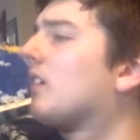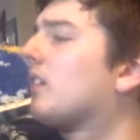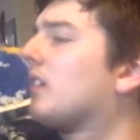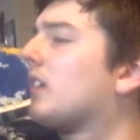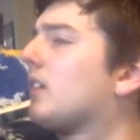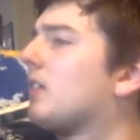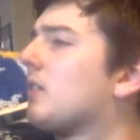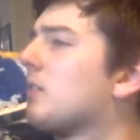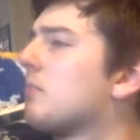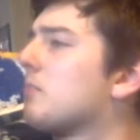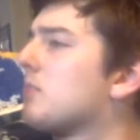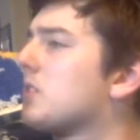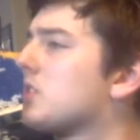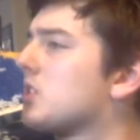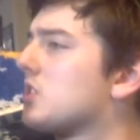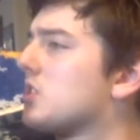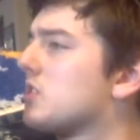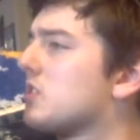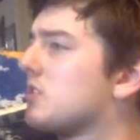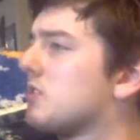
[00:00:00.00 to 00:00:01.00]
There were
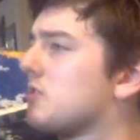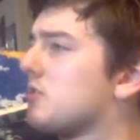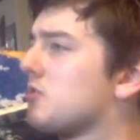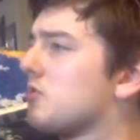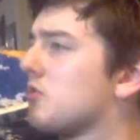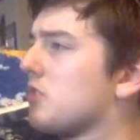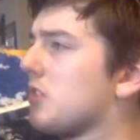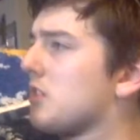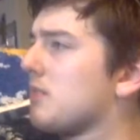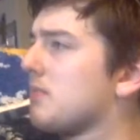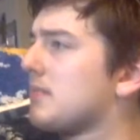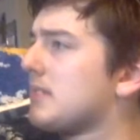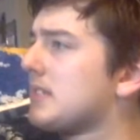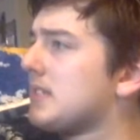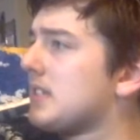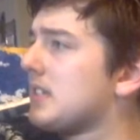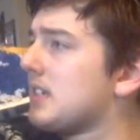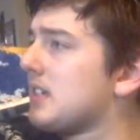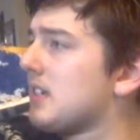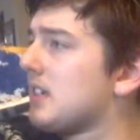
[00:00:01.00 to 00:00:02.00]
bushes and shrubs,
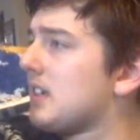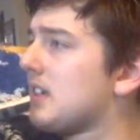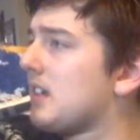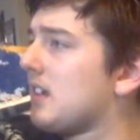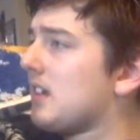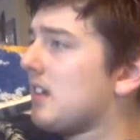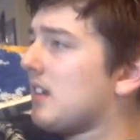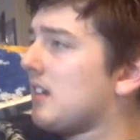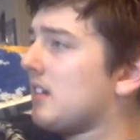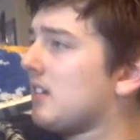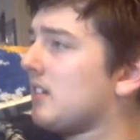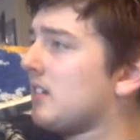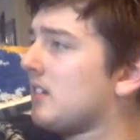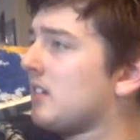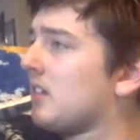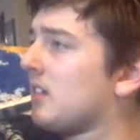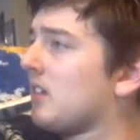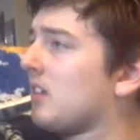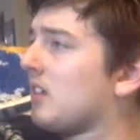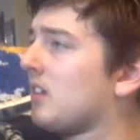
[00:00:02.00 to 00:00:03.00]
and
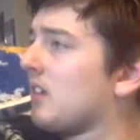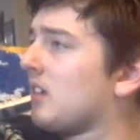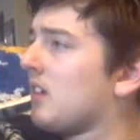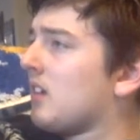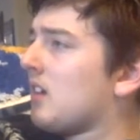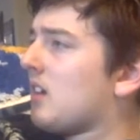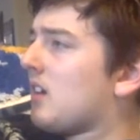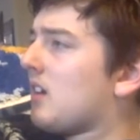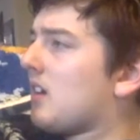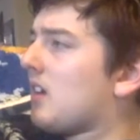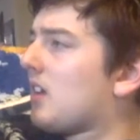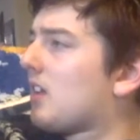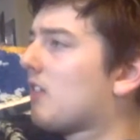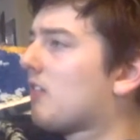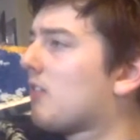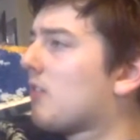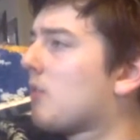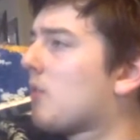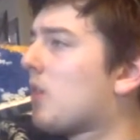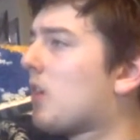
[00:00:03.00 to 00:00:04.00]
as
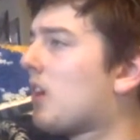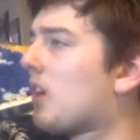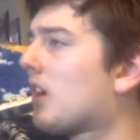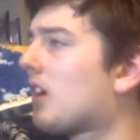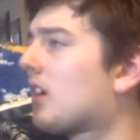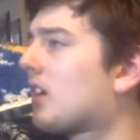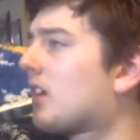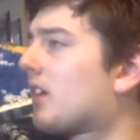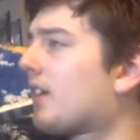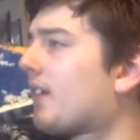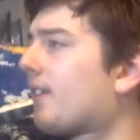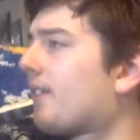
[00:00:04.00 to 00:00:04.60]
we walked,